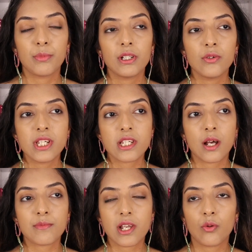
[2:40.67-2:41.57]
P. Louise
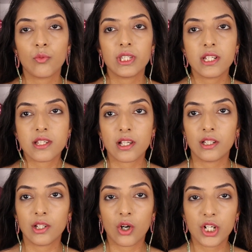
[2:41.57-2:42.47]
comes out with these
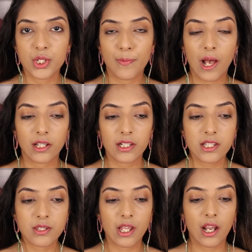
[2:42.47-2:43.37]
large
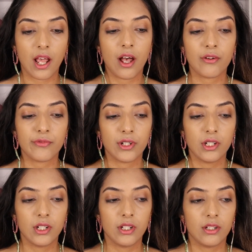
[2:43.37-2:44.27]
palettes that have
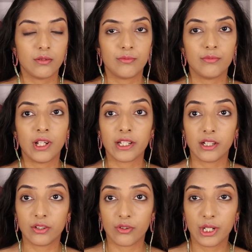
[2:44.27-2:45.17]

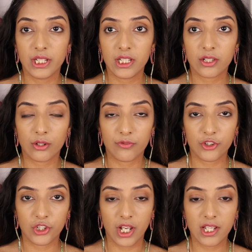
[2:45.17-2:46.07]
like a gradient
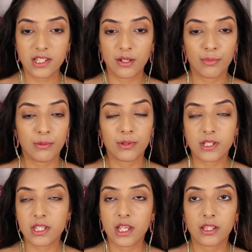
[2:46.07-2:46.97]
of shades and
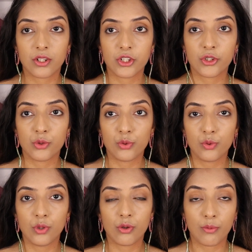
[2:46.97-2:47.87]
people say they're
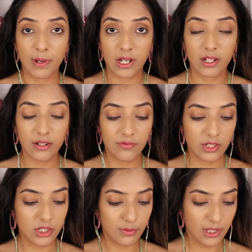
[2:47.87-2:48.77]
too repetitive,
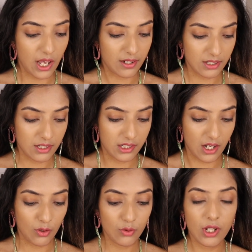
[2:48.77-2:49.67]
need to be edited
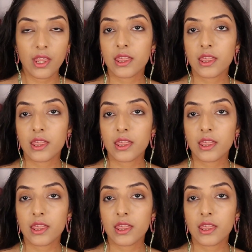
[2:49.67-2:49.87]
down.